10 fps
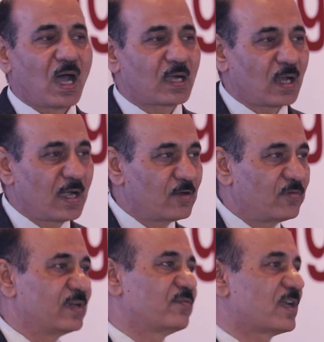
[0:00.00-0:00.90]
our kind
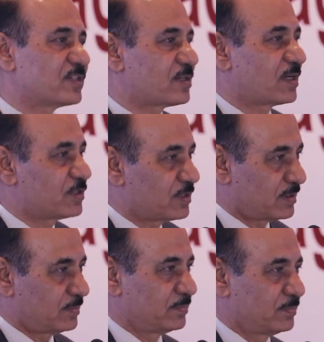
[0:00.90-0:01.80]
of infrastructure
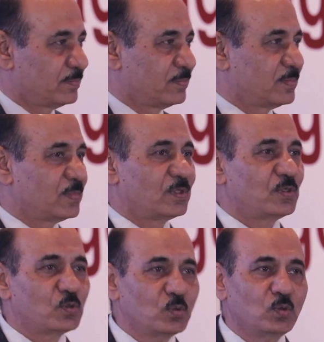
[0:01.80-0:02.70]

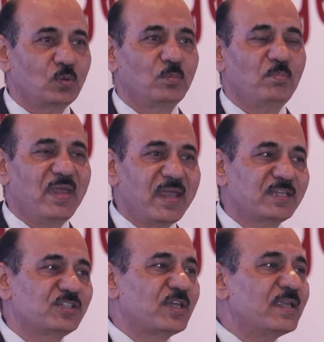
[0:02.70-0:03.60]
to
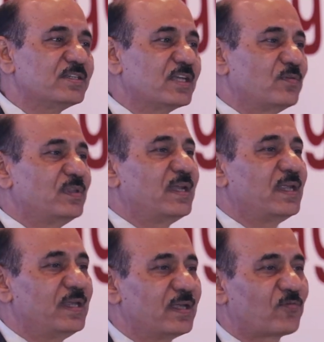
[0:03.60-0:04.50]
make changes within
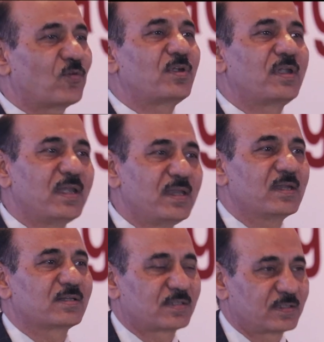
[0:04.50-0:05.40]
a year for 10
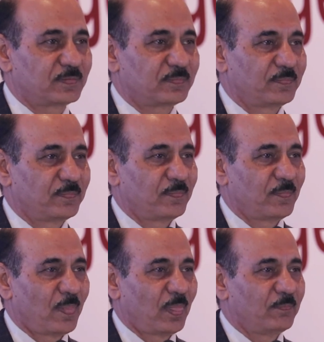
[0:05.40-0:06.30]
years.
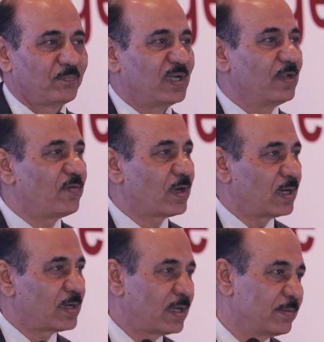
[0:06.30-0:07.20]

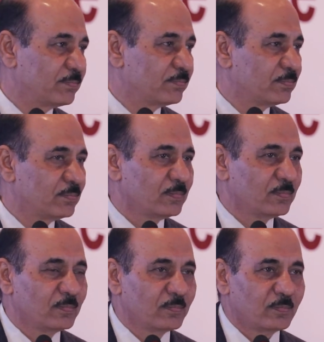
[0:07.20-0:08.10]
Difficult
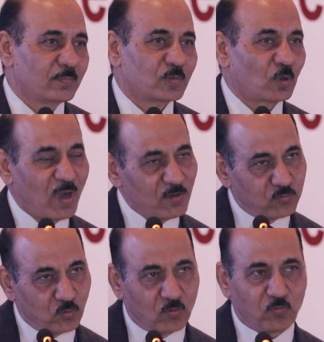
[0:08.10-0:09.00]
time. So my
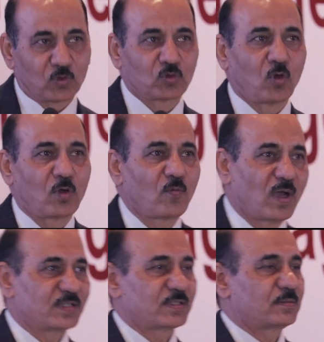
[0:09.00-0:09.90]
food for thought
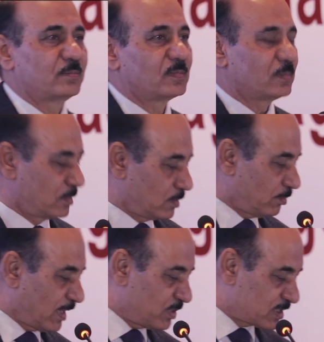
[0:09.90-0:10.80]
was
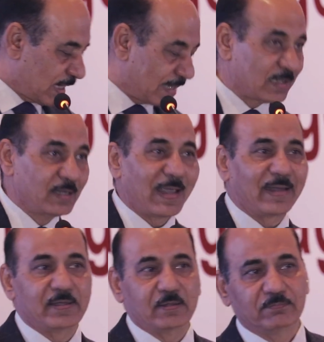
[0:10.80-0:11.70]
maybe slightly
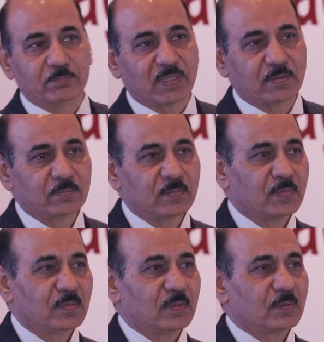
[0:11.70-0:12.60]
negative, but
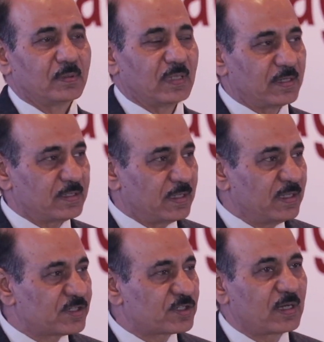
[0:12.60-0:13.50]
there is
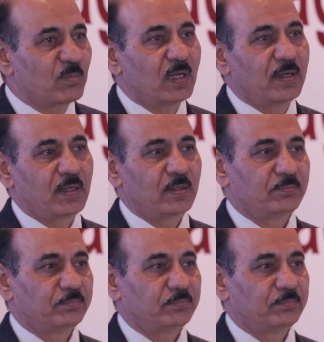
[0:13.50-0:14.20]
instability,